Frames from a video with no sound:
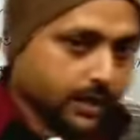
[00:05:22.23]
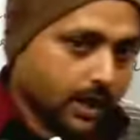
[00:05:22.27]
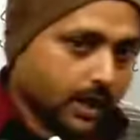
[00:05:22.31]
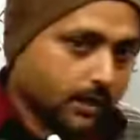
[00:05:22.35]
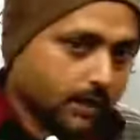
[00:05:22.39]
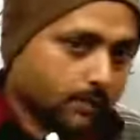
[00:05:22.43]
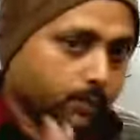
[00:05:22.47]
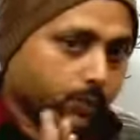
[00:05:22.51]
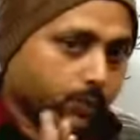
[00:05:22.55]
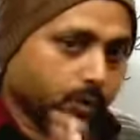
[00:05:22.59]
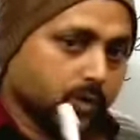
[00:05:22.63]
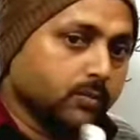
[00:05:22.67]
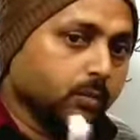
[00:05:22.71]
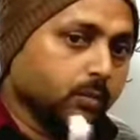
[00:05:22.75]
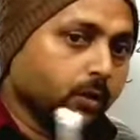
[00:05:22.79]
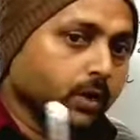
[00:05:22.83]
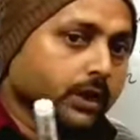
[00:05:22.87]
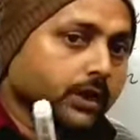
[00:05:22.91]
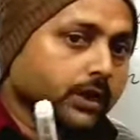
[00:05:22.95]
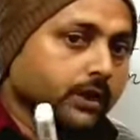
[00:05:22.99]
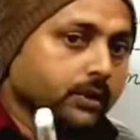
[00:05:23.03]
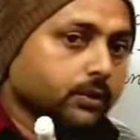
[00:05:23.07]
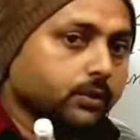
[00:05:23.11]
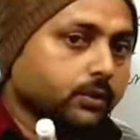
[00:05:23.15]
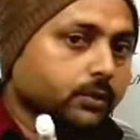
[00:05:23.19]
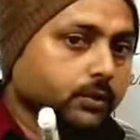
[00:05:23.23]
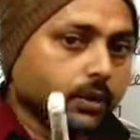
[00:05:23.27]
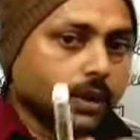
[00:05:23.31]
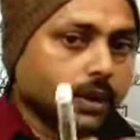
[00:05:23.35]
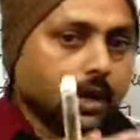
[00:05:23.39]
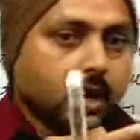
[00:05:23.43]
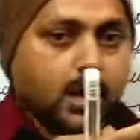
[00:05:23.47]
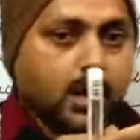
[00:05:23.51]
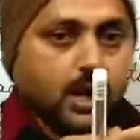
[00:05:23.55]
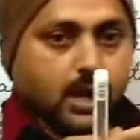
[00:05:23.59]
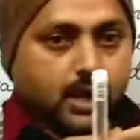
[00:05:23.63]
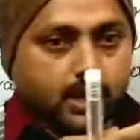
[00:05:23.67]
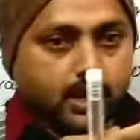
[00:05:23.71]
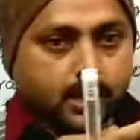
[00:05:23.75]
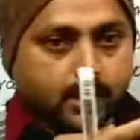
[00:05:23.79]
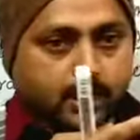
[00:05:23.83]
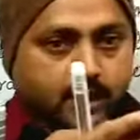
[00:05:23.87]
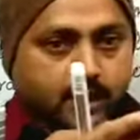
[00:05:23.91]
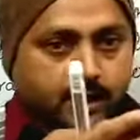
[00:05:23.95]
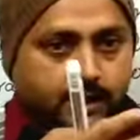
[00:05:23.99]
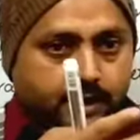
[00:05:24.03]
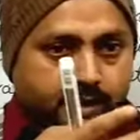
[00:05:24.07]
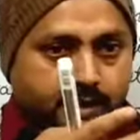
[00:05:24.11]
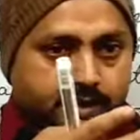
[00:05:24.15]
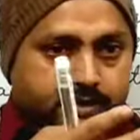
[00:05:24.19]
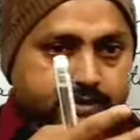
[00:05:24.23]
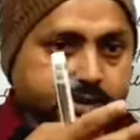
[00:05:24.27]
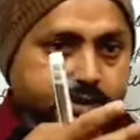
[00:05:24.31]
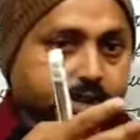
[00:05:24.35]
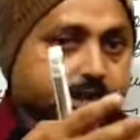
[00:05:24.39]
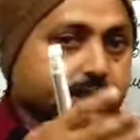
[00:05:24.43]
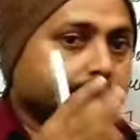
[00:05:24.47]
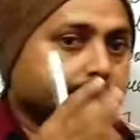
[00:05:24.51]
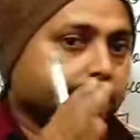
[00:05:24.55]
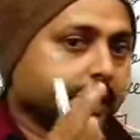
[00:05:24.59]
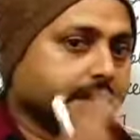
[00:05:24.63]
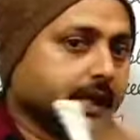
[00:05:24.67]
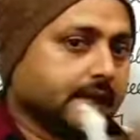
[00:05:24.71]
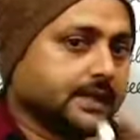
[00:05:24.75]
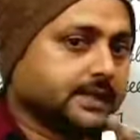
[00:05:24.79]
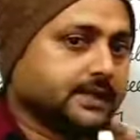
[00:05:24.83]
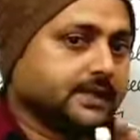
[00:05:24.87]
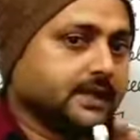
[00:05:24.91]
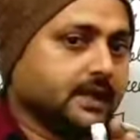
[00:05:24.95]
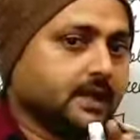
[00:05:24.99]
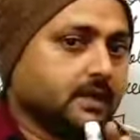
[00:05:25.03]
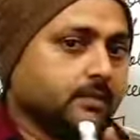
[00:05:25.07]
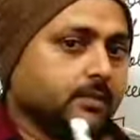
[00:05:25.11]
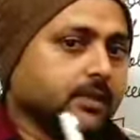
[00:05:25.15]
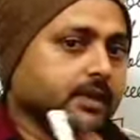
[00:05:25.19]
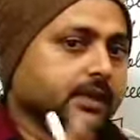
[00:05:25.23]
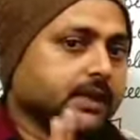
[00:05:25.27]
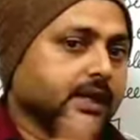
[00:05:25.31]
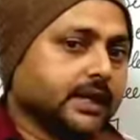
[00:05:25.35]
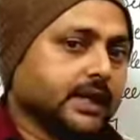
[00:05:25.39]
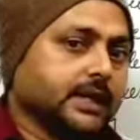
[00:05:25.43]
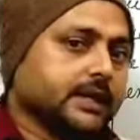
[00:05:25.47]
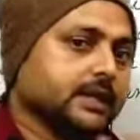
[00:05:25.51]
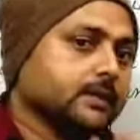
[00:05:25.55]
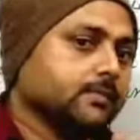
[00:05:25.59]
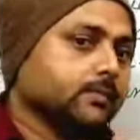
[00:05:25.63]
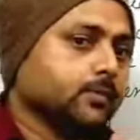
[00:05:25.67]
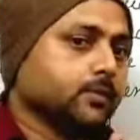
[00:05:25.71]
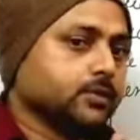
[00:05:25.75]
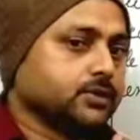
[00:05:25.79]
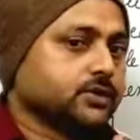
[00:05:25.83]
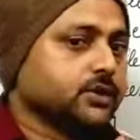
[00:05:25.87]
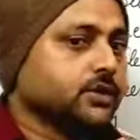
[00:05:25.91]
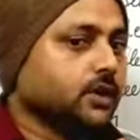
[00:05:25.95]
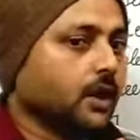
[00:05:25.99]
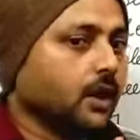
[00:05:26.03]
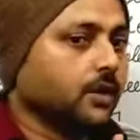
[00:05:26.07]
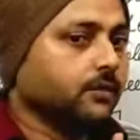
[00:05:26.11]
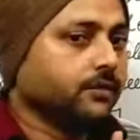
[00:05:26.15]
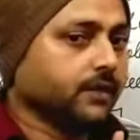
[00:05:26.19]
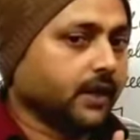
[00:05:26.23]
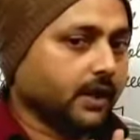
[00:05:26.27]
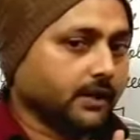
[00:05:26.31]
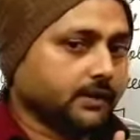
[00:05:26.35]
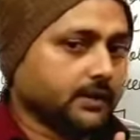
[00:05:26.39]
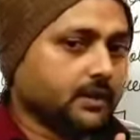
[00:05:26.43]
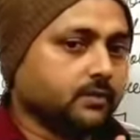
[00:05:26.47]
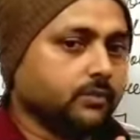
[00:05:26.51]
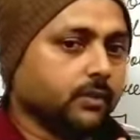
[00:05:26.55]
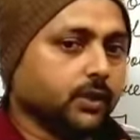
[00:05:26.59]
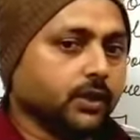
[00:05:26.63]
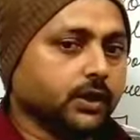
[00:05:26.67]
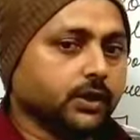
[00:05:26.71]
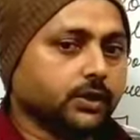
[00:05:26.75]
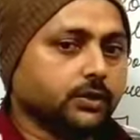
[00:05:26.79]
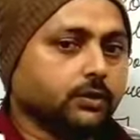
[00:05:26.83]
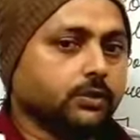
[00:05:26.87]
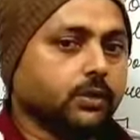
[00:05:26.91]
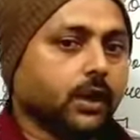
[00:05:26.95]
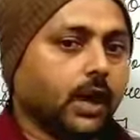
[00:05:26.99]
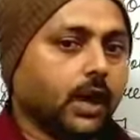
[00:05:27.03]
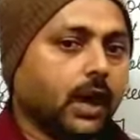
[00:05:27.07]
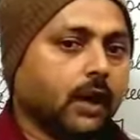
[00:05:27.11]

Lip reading: of one molecule is interacting with negative portion of other molecule.